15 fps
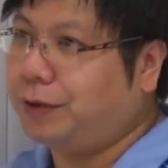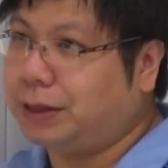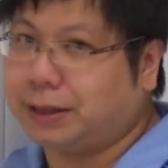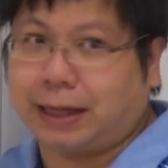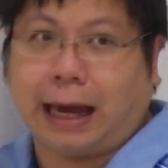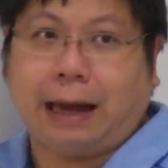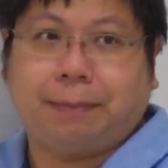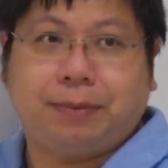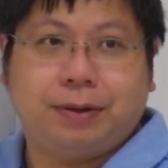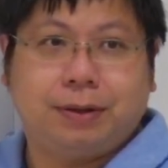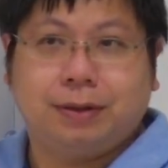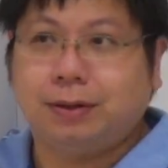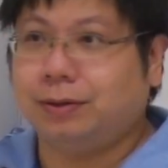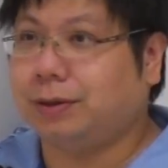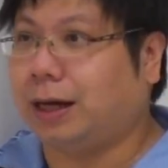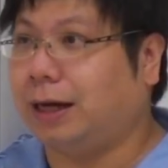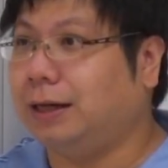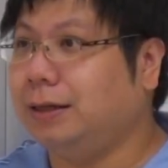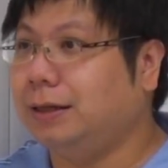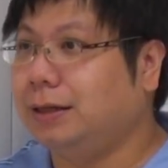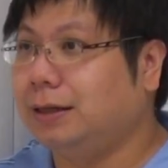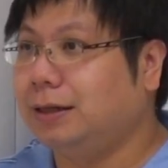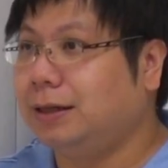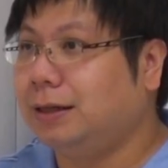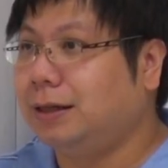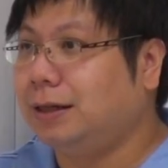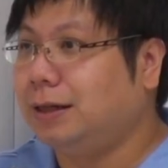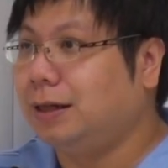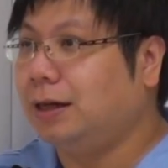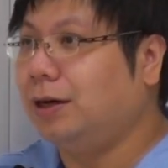this gap. Okay.
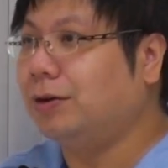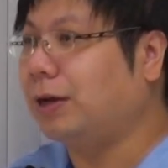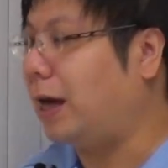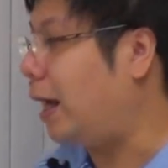Okay,